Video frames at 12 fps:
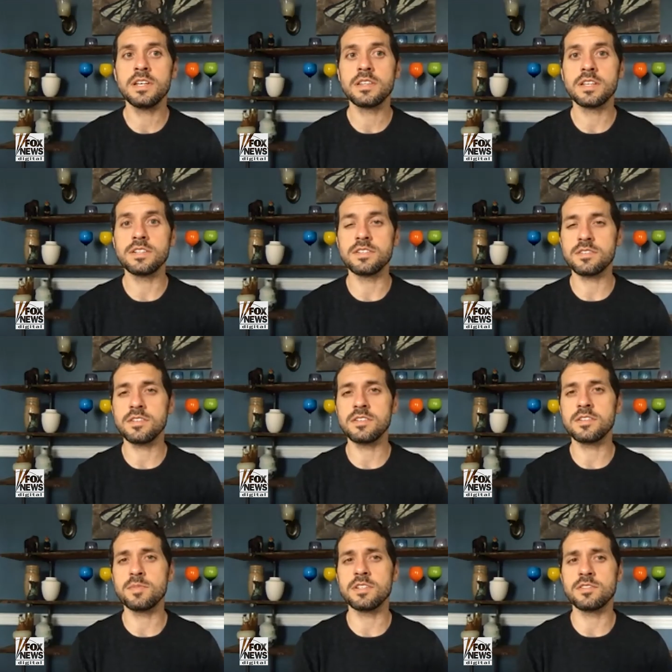They just need to
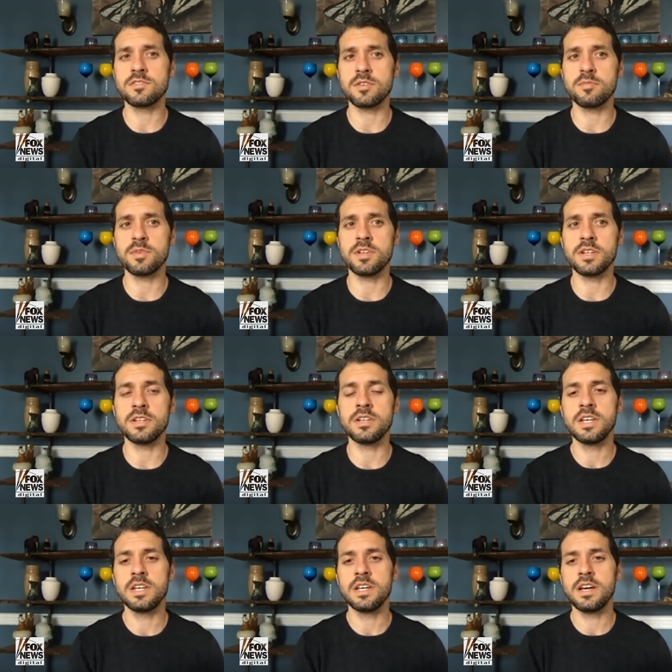be distributed
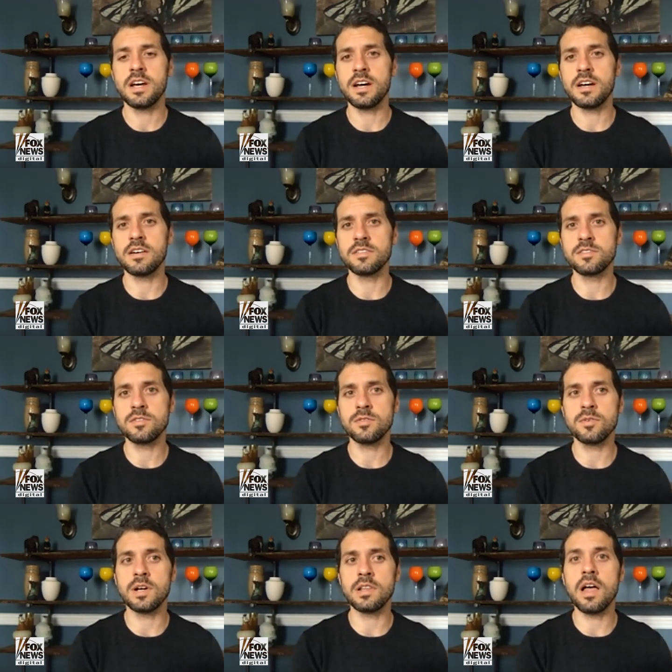to
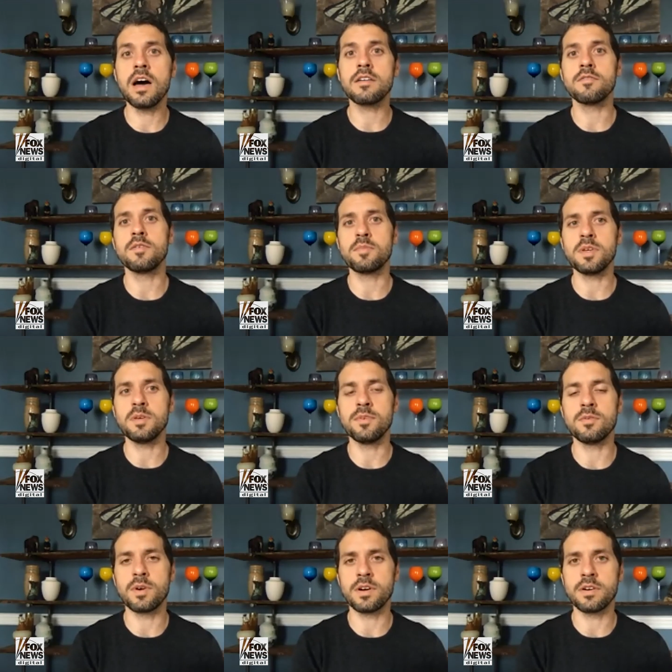a lot of the people
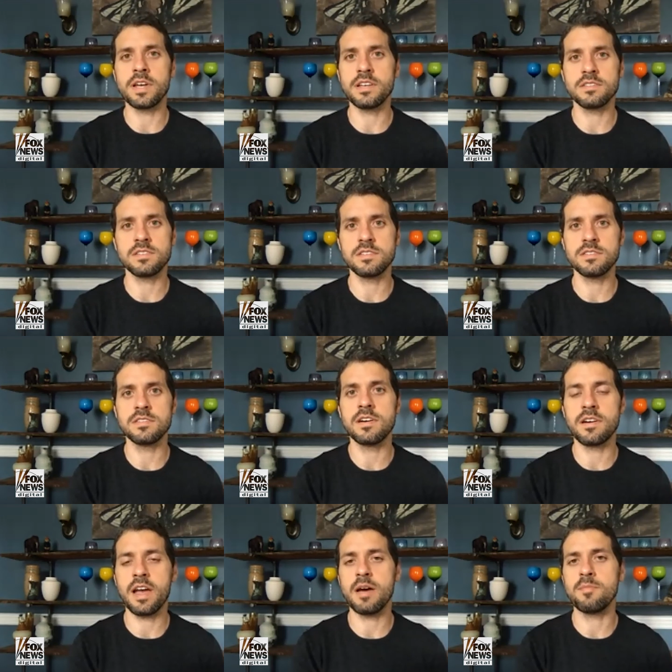where cases are
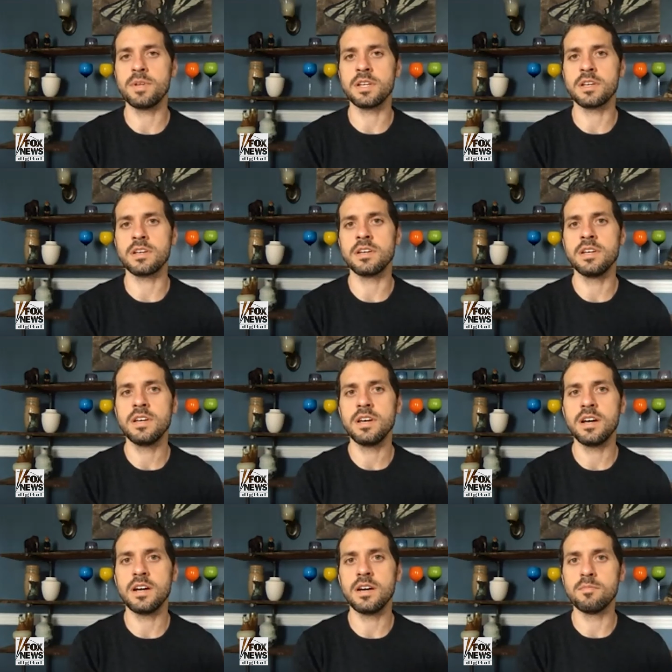happening
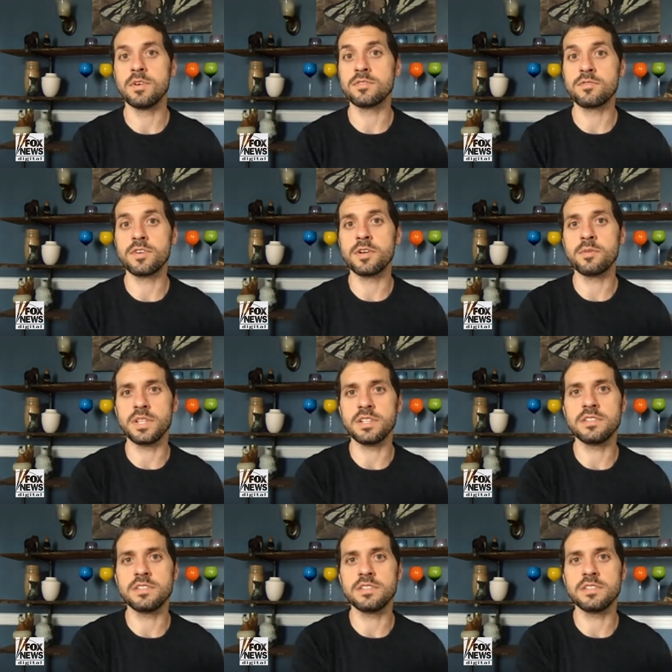most frequently